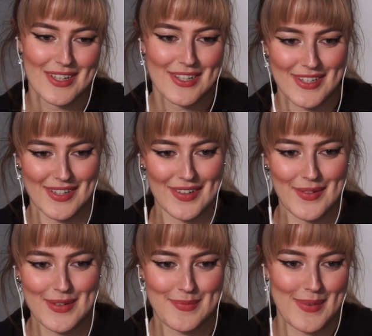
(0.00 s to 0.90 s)
So it
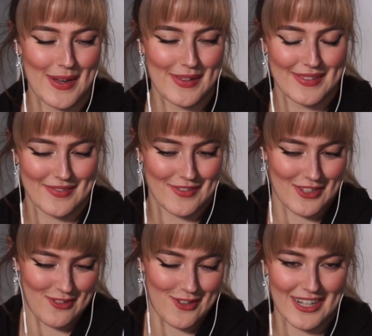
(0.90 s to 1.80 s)
was about
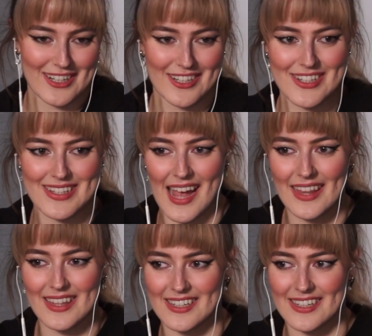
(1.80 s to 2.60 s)
just trying to understand the